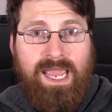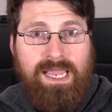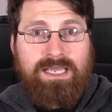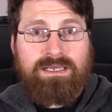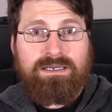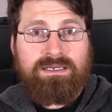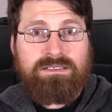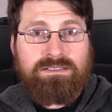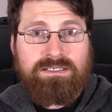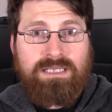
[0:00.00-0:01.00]

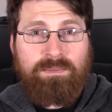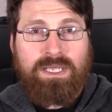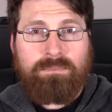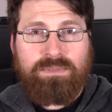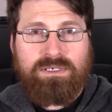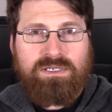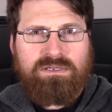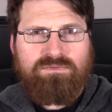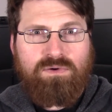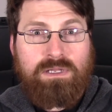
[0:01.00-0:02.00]
And coming up
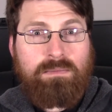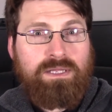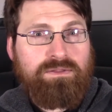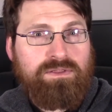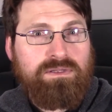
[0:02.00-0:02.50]
for the month